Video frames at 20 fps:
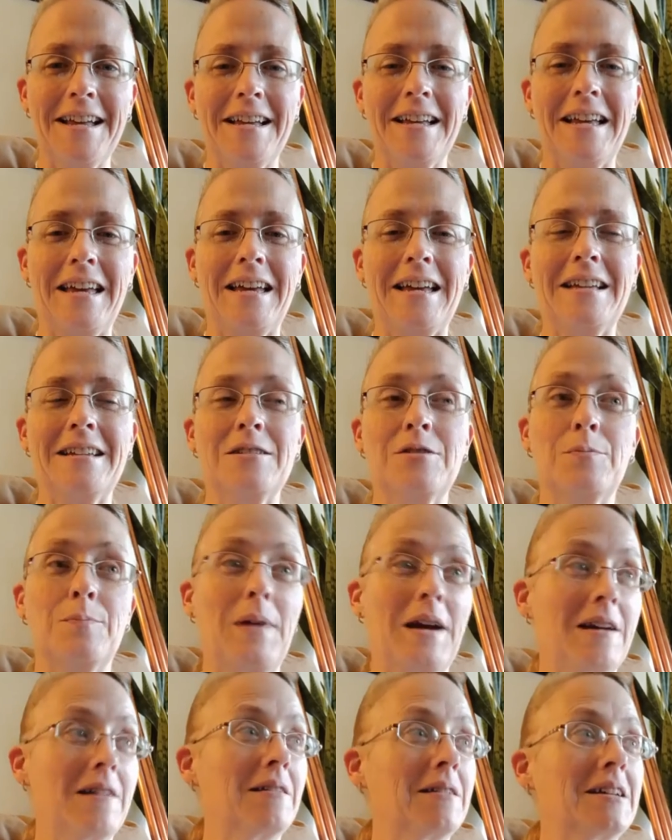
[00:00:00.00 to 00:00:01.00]
And
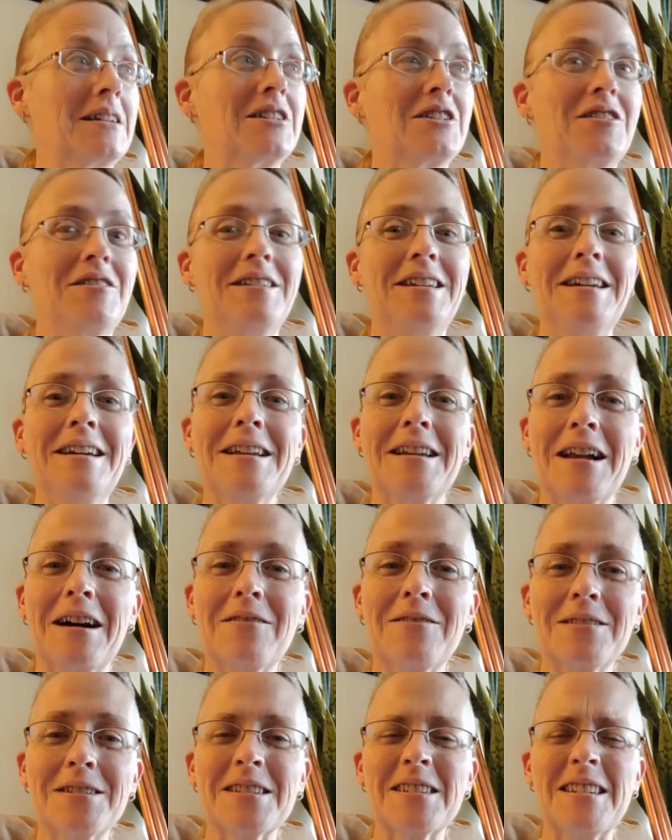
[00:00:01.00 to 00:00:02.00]
apparently she did. And I
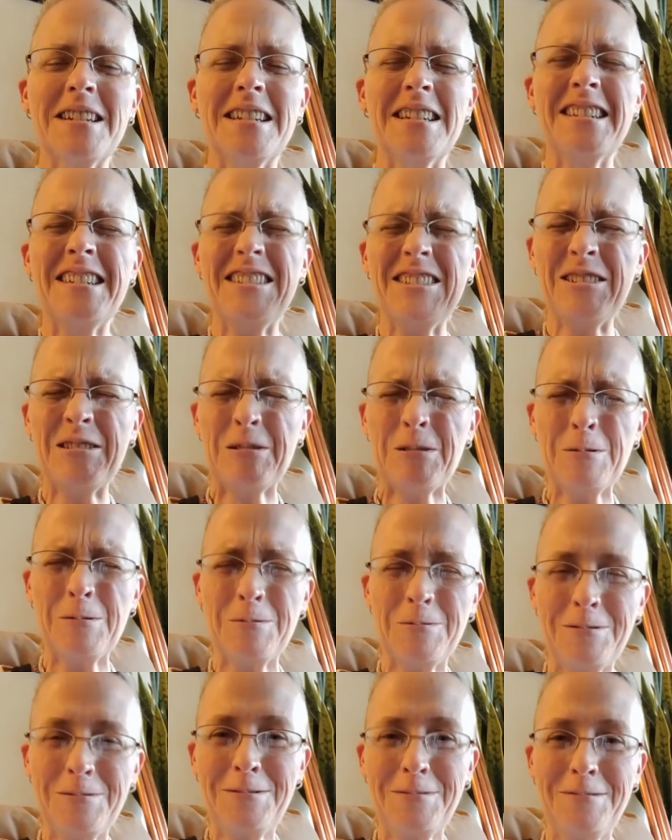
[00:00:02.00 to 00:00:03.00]
was like, go
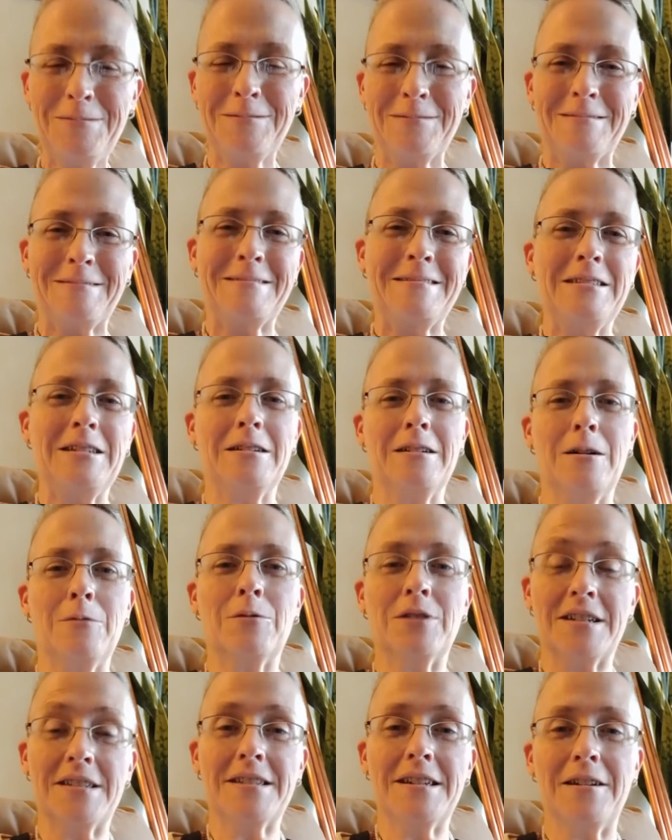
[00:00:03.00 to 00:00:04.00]
on. You know, I
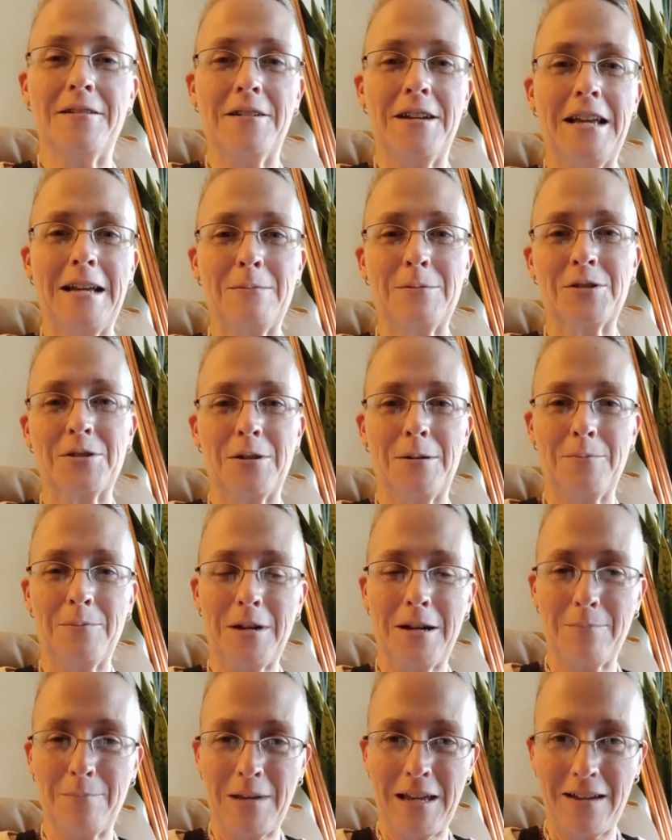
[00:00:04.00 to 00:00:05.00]
want to say her name, so I'm,
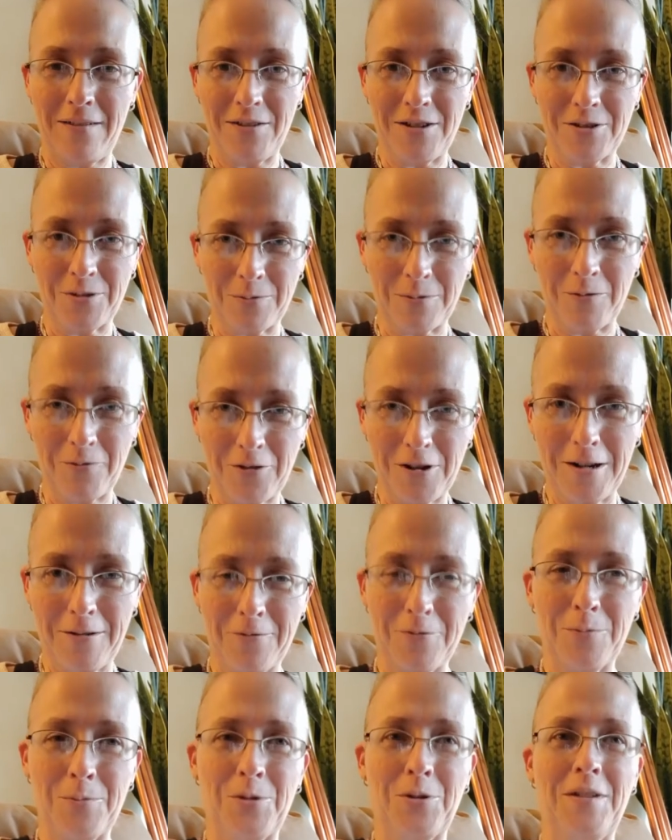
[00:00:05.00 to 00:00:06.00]
I'm having to refrain
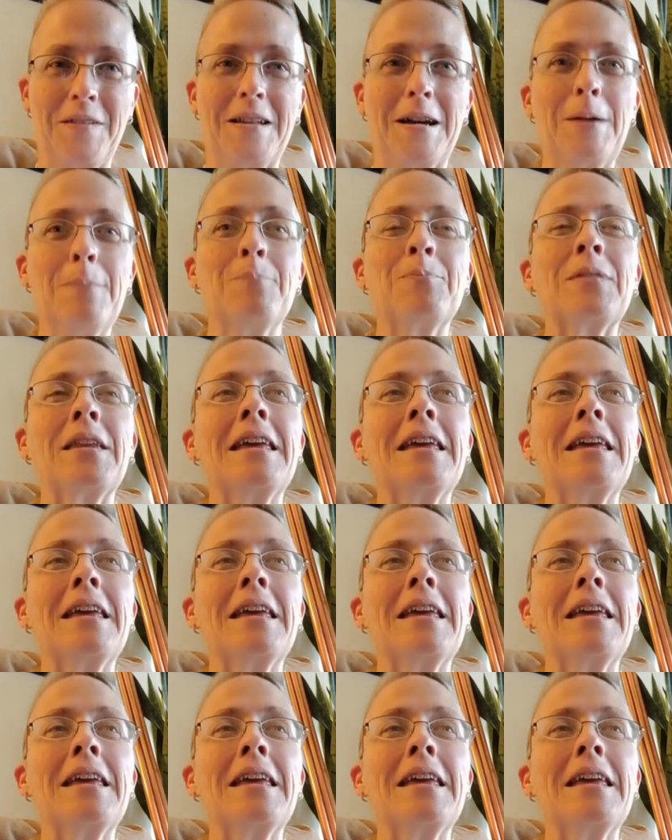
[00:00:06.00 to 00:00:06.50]
from doing that.